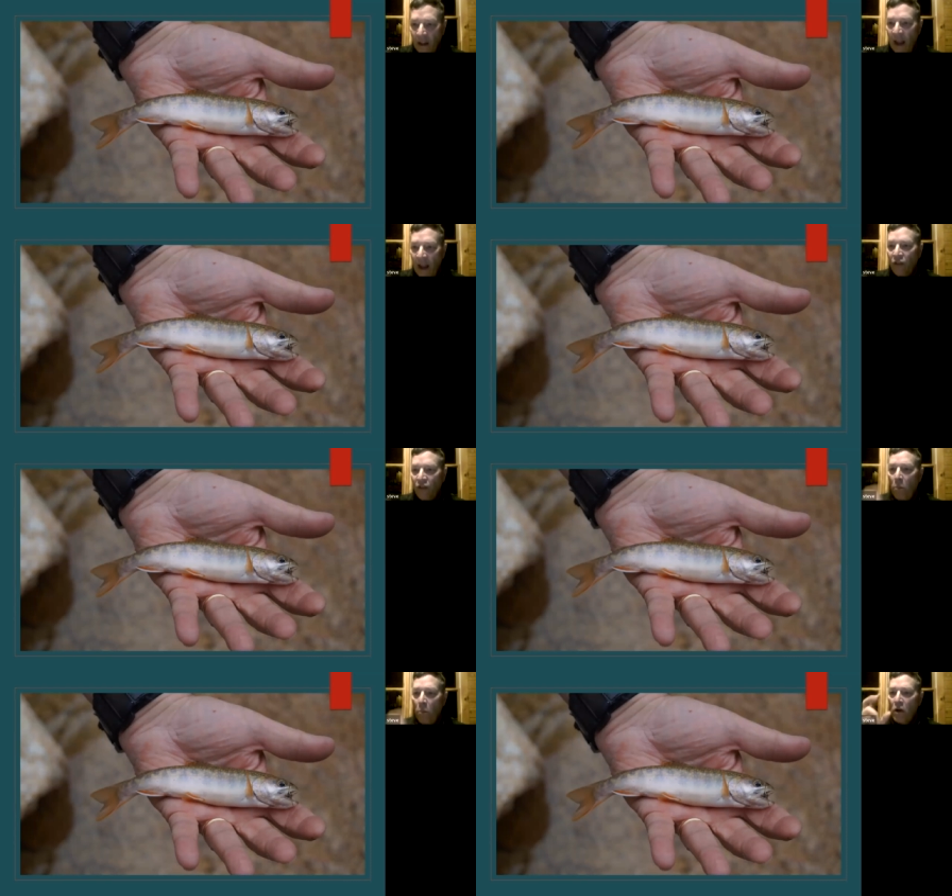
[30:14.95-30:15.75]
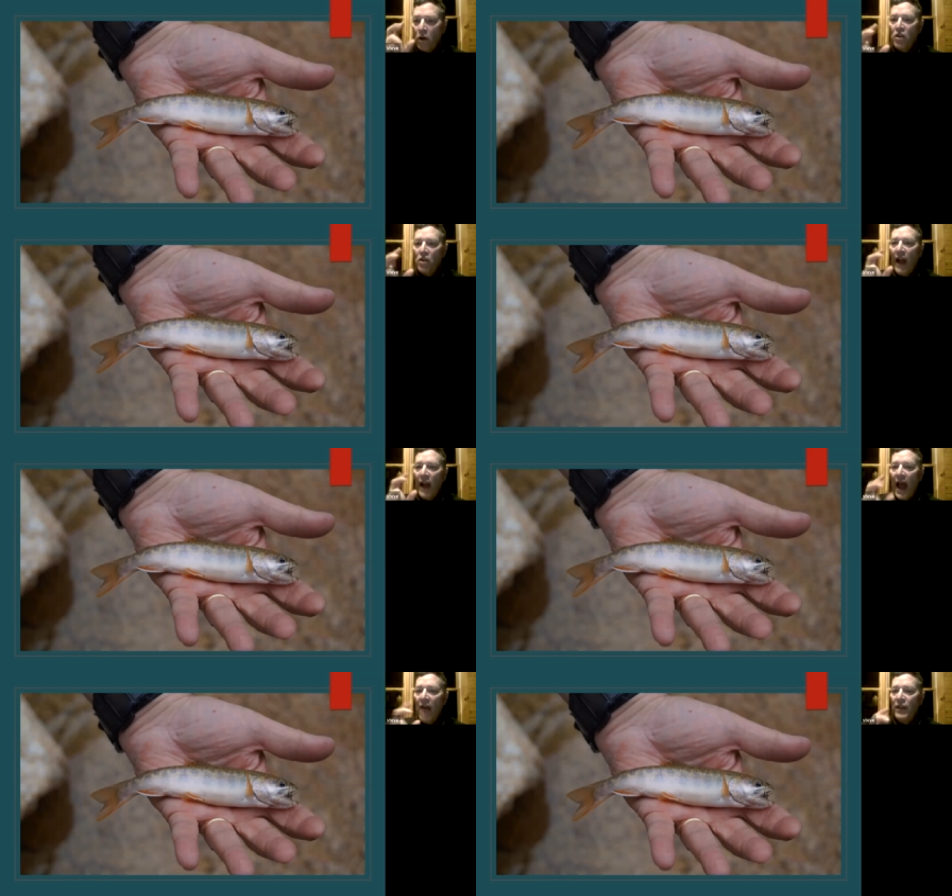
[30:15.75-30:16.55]
And so brook trout
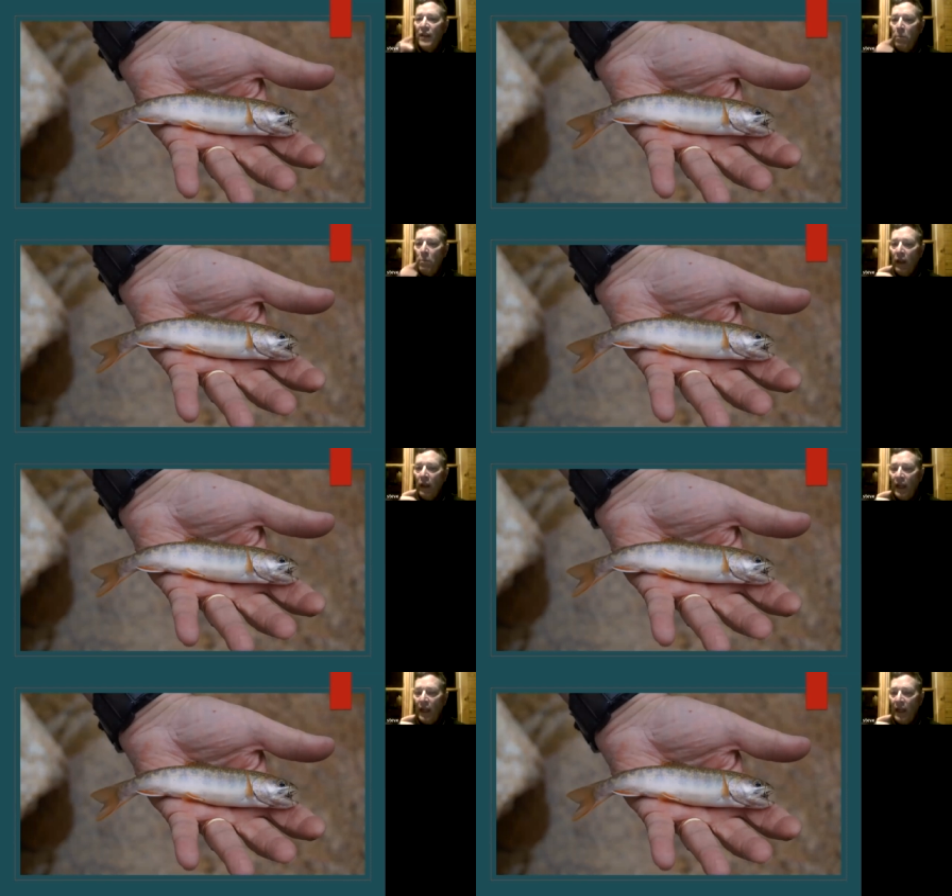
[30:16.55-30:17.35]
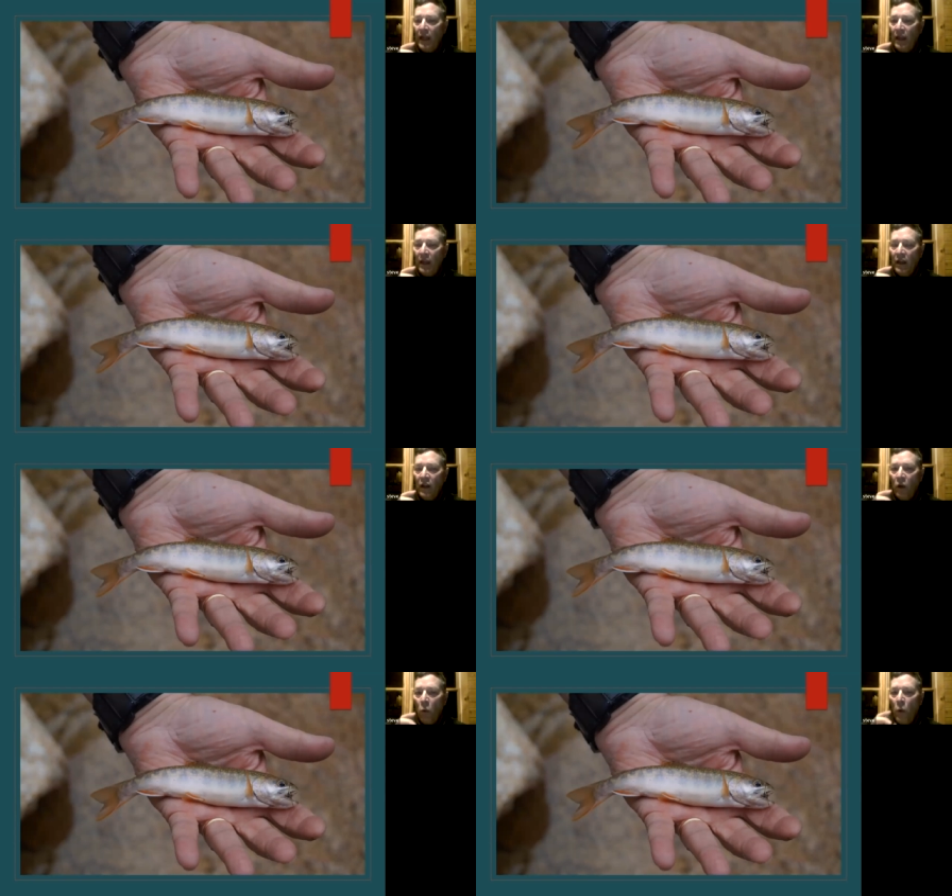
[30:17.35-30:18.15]
have the ability
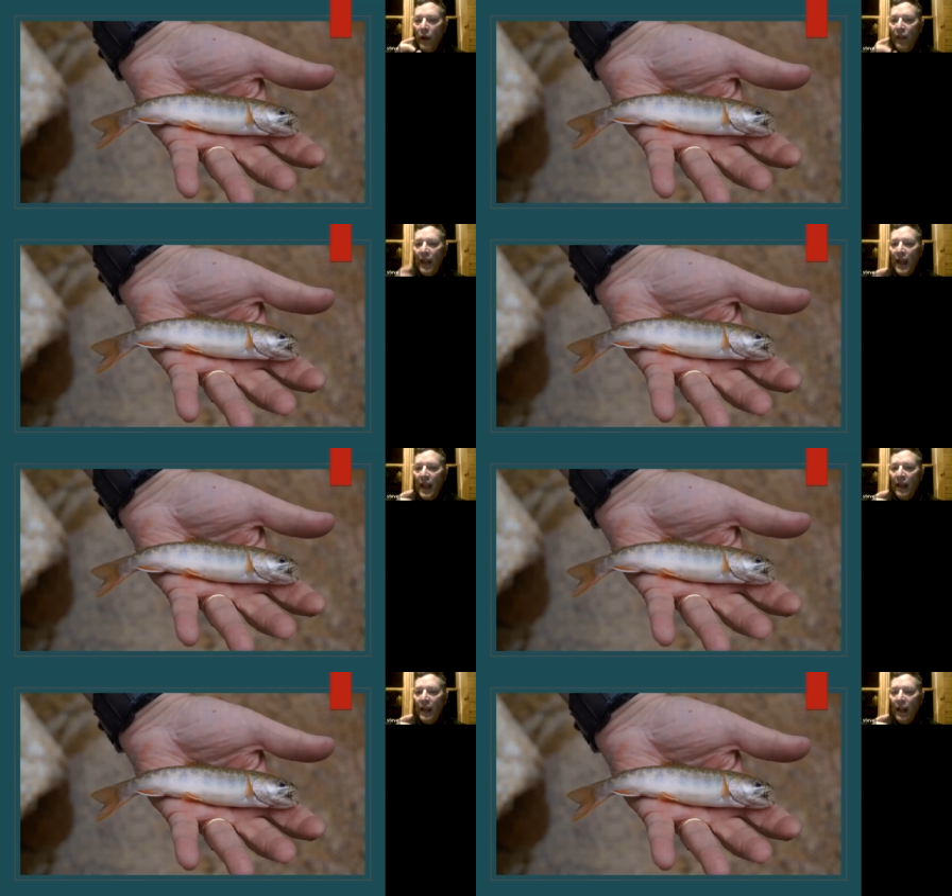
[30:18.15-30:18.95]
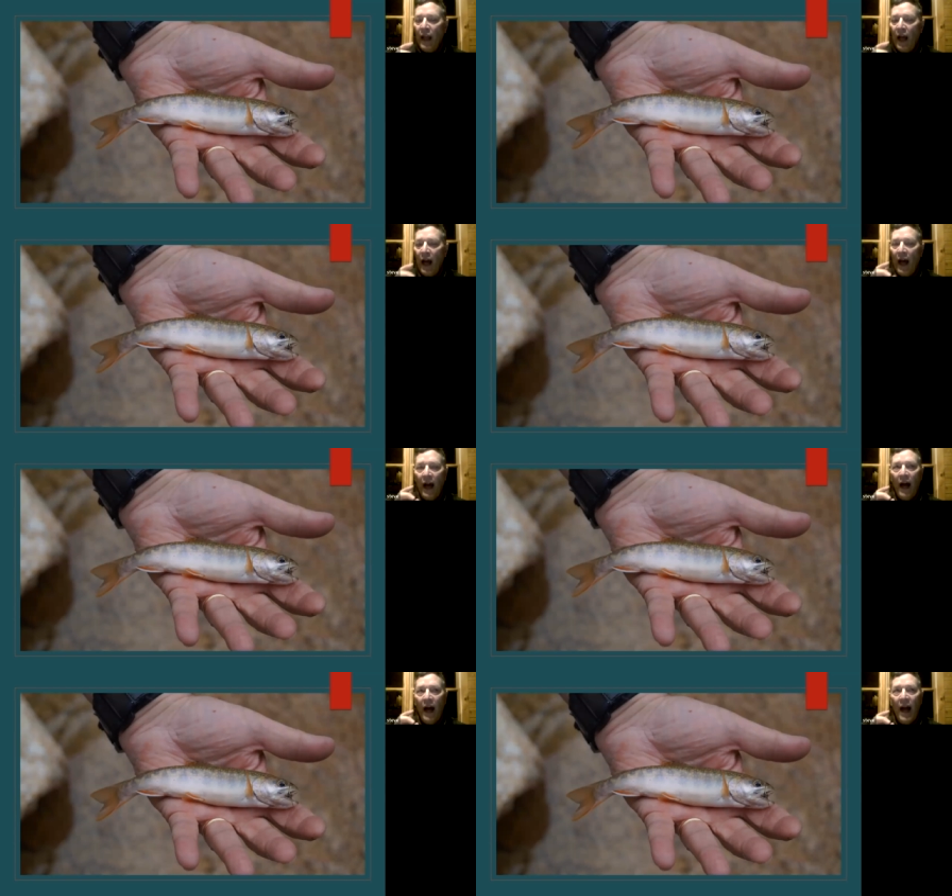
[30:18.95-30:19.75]
within,
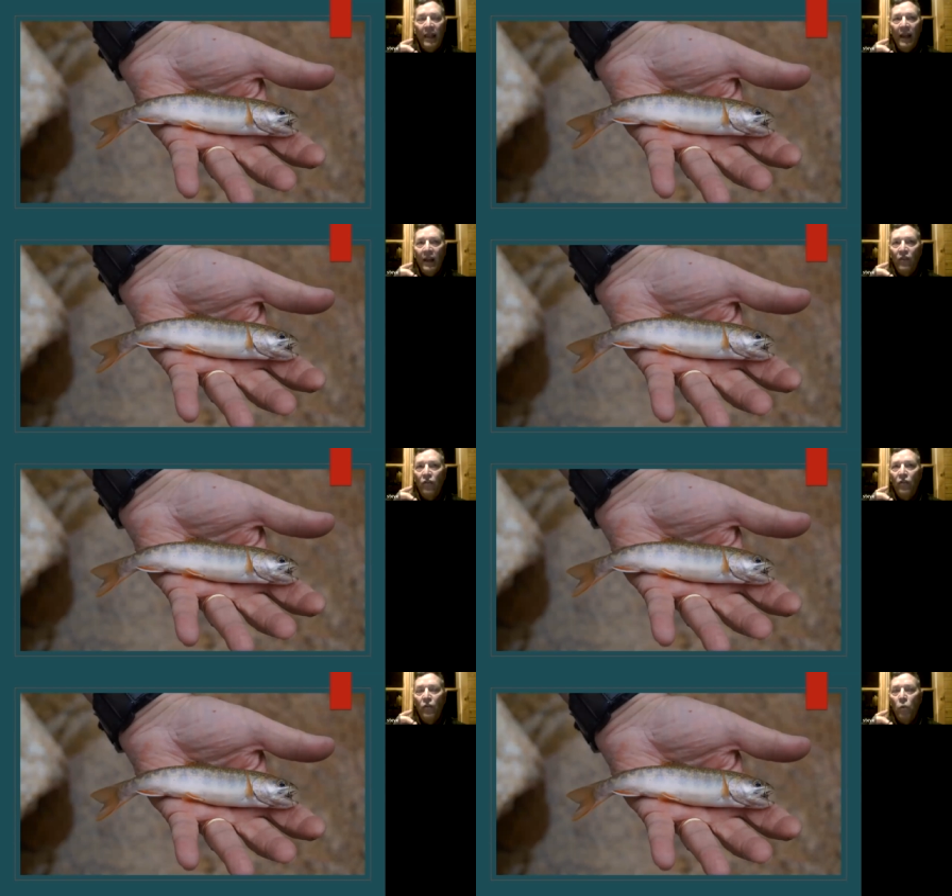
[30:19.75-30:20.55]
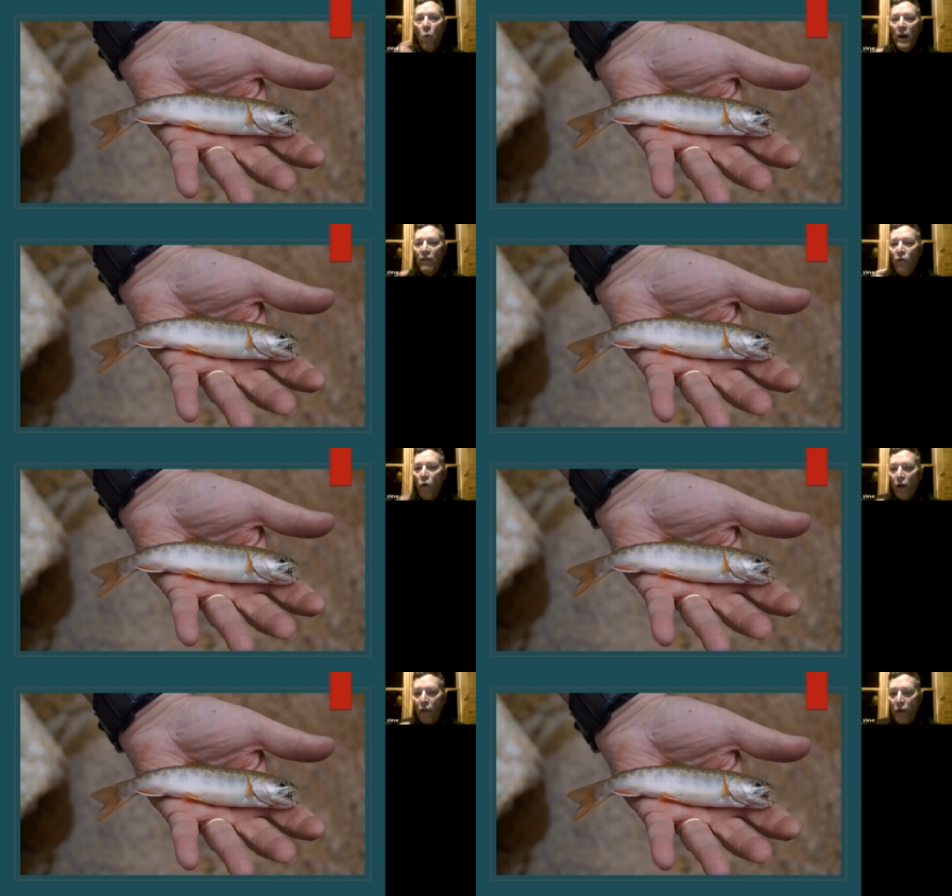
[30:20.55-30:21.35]
uh, I think it's 24
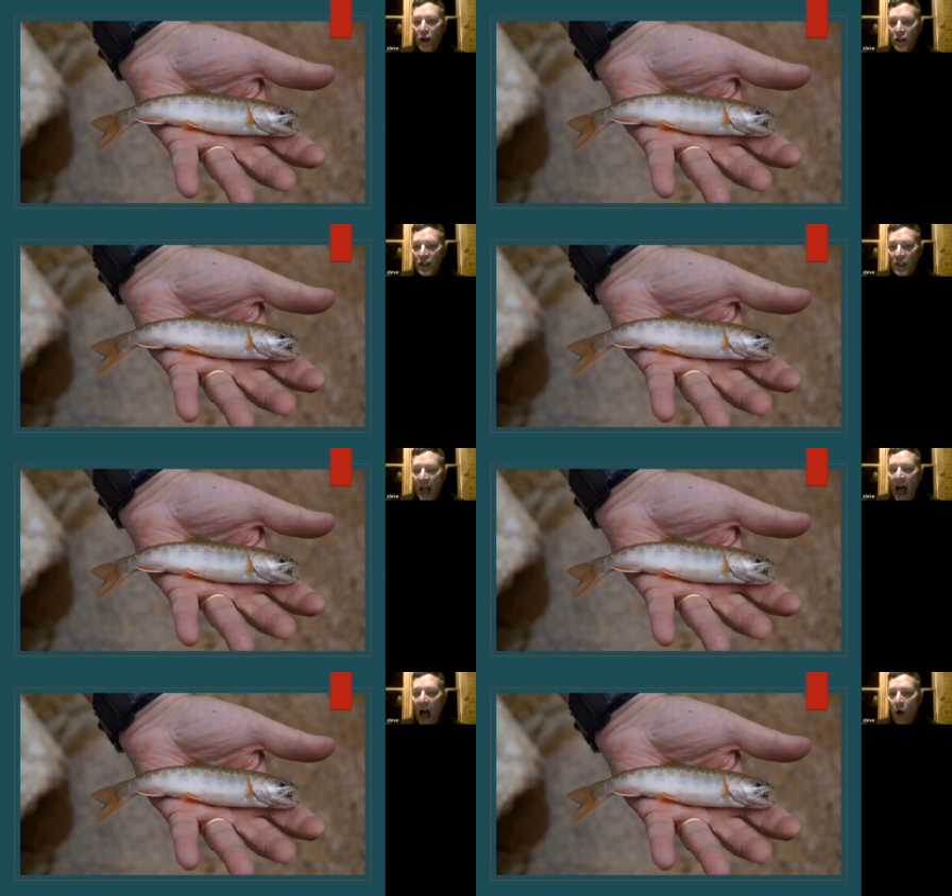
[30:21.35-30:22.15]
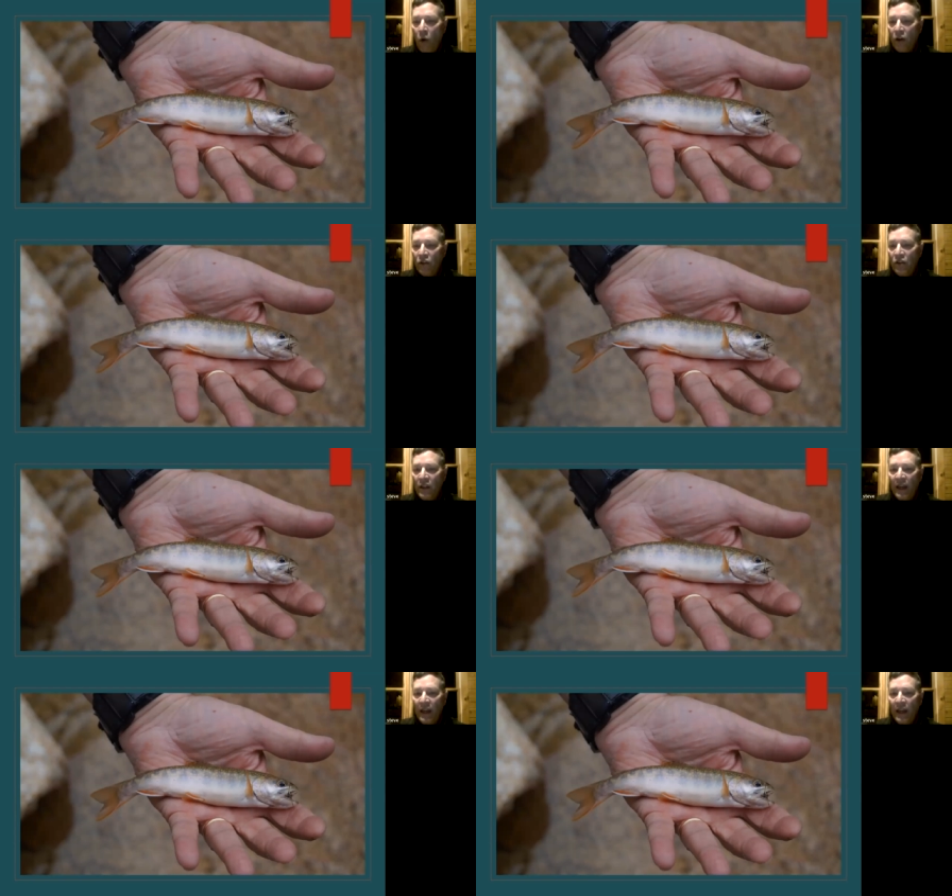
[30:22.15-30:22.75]
to 36 hours.